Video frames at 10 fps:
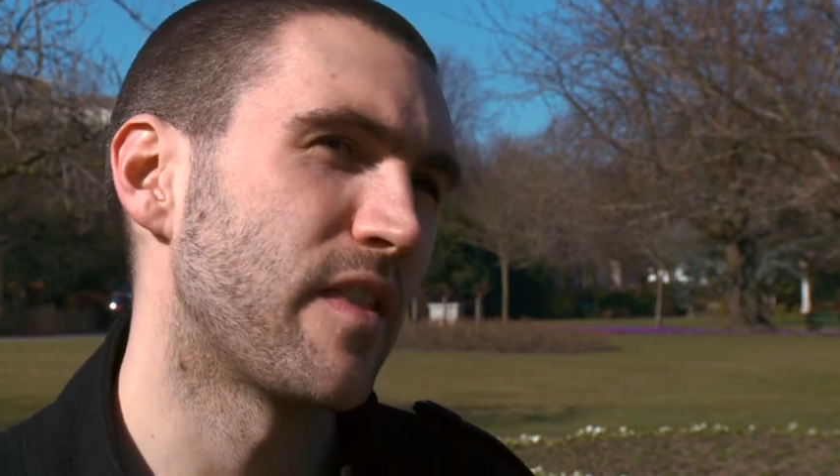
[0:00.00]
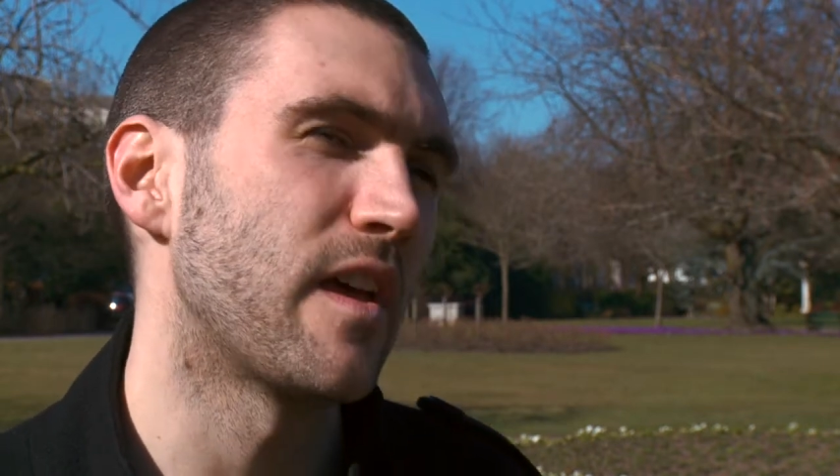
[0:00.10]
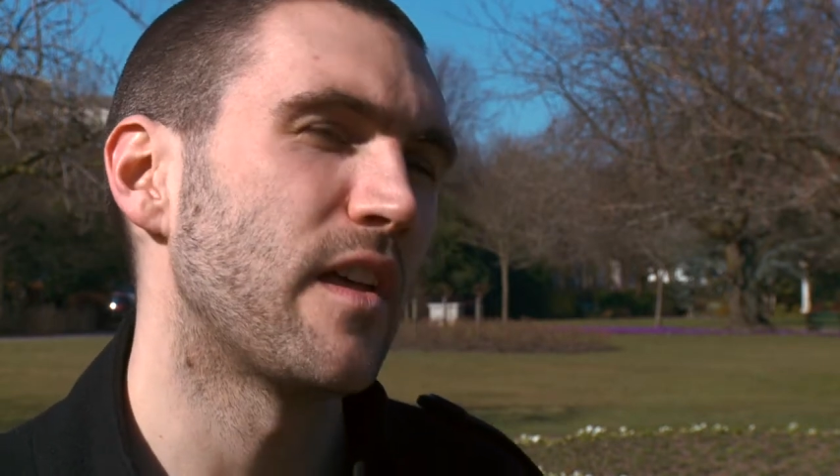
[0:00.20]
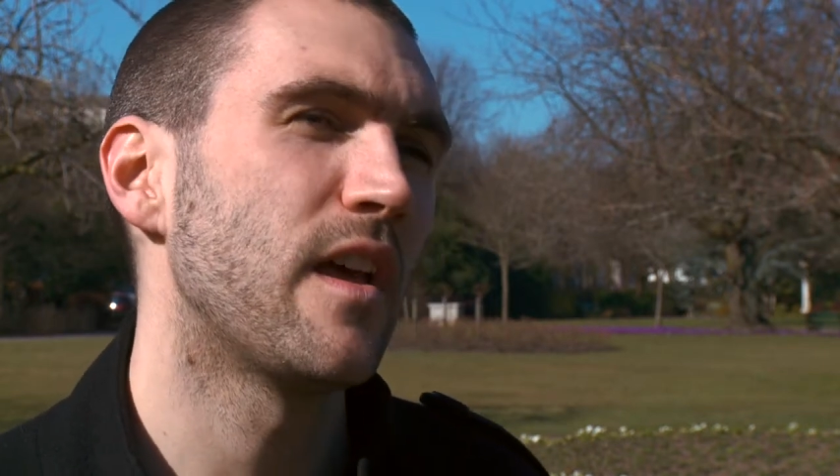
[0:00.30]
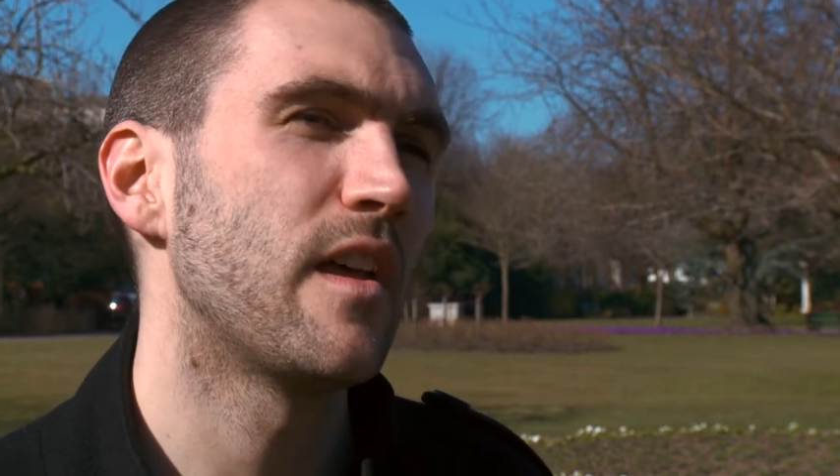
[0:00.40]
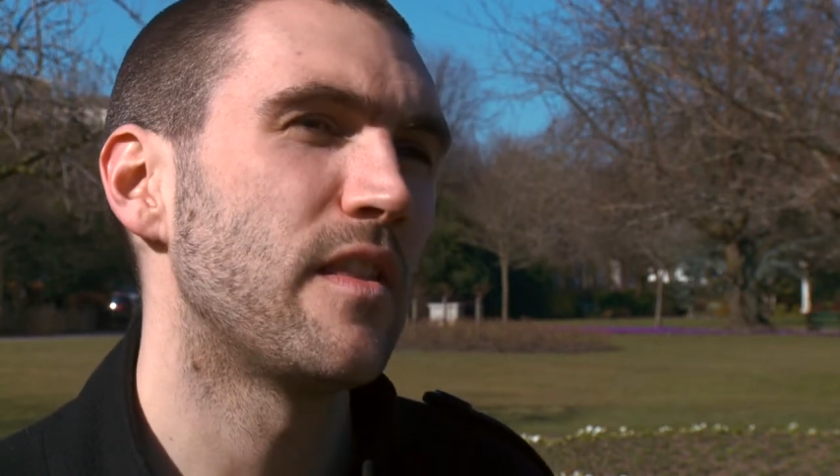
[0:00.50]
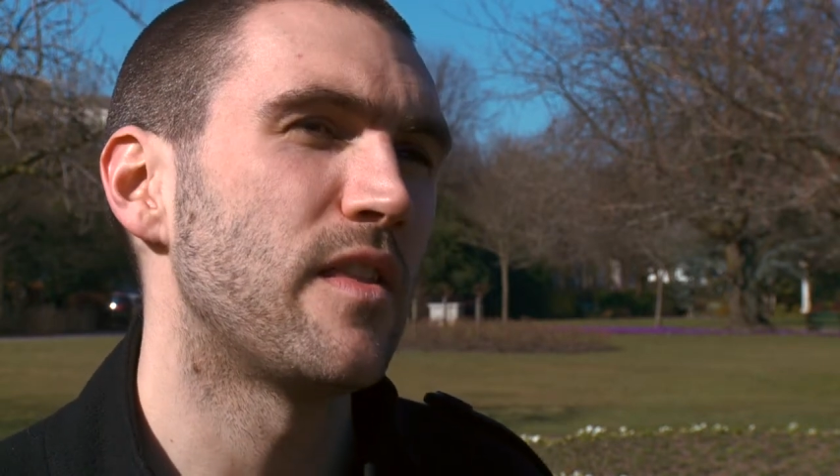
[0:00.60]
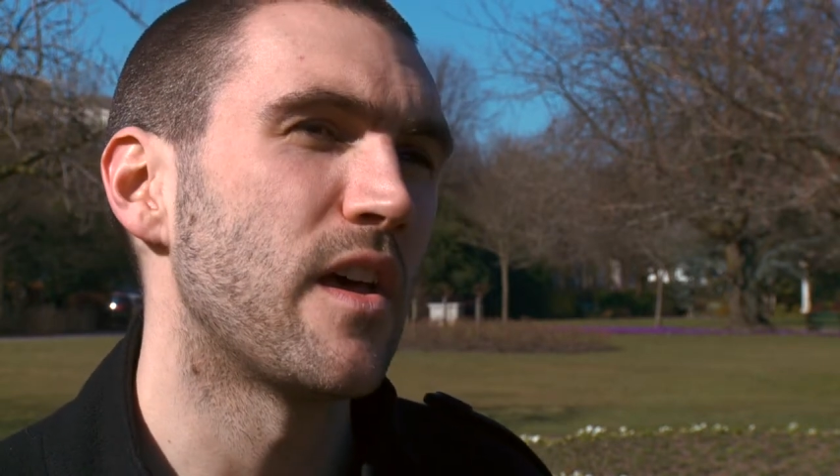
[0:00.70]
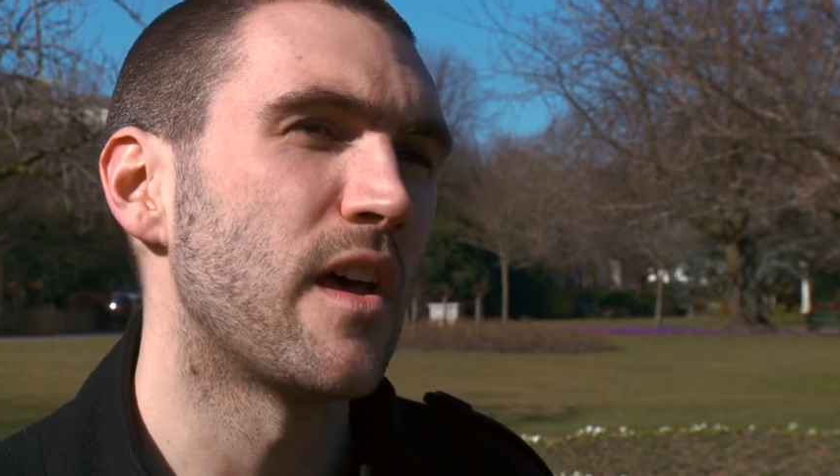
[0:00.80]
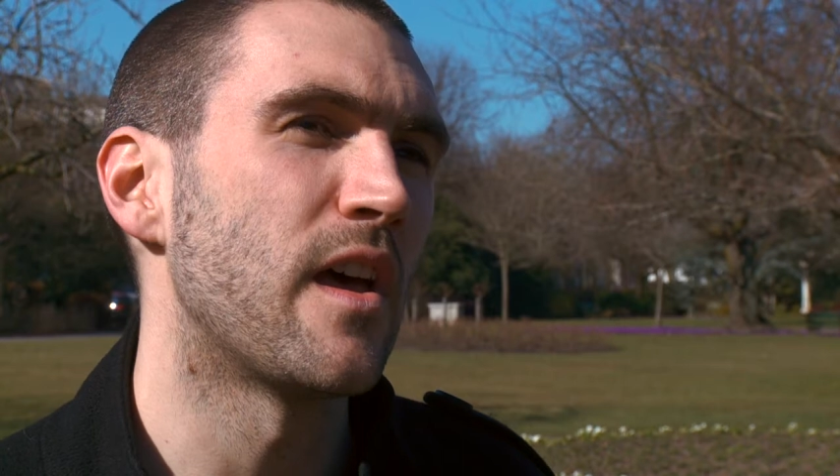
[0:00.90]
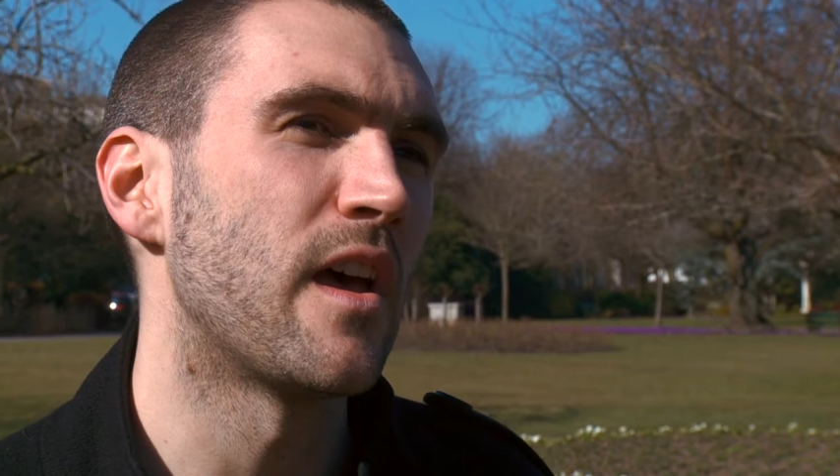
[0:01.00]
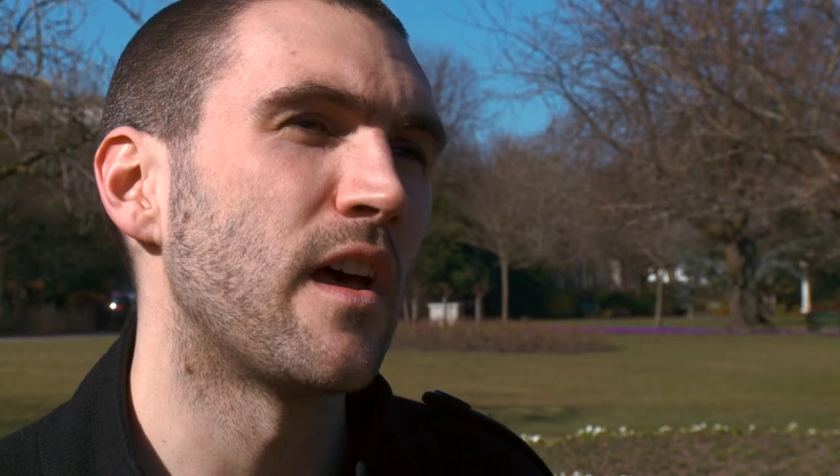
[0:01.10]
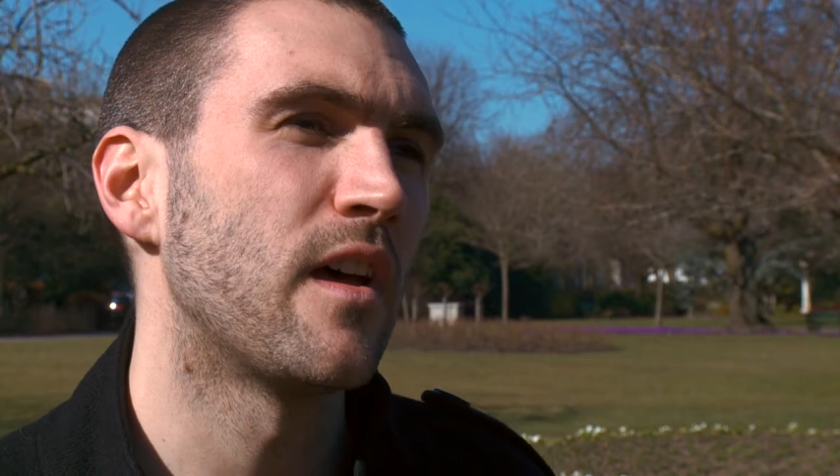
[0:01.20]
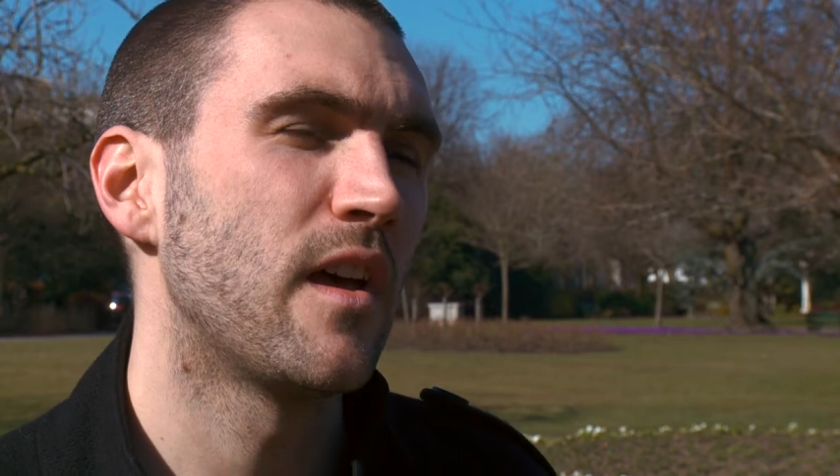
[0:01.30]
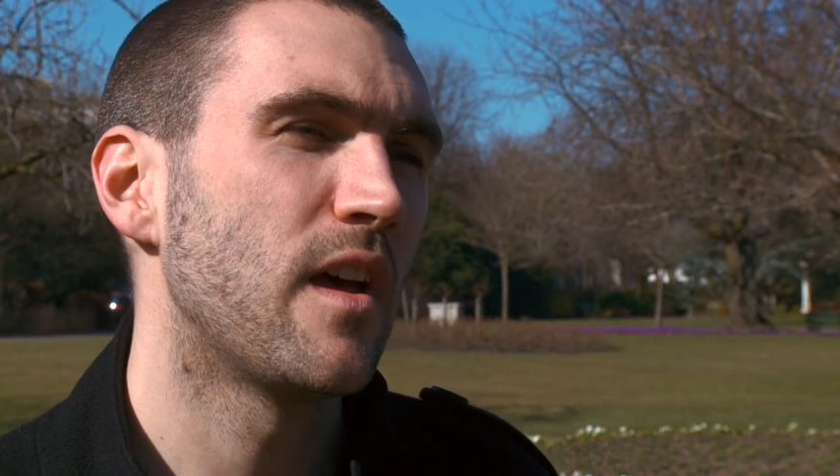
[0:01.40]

that the